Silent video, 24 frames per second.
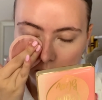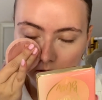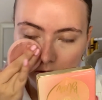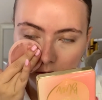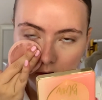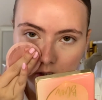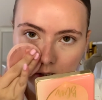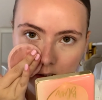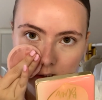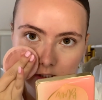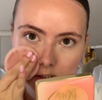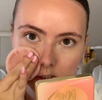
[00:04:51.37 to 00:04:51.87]

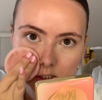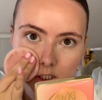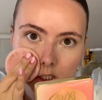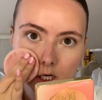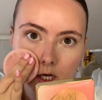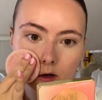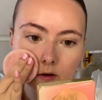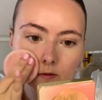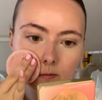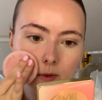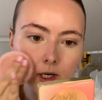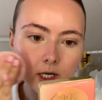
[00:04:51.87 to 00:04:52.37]
like the side
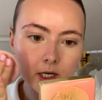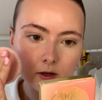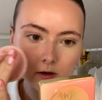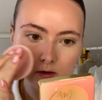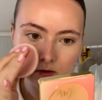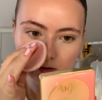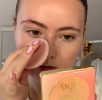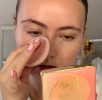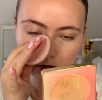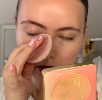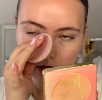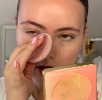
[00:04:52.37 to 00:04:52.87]
of my
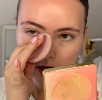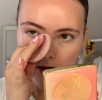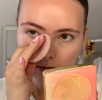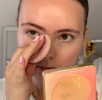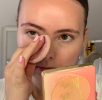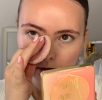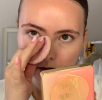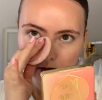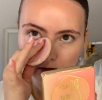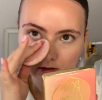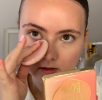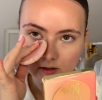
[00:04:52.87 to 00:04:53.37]
nose,
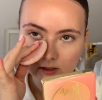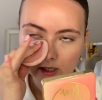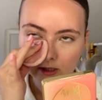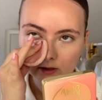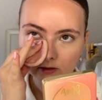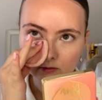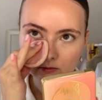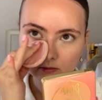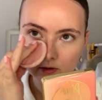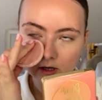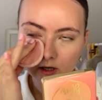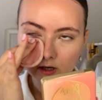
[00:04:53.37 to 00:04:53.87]
because that's
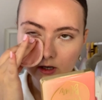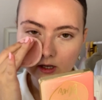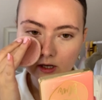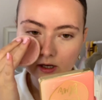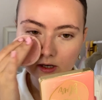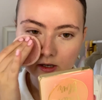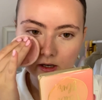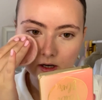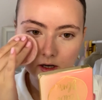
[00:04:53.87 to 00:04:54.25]
where like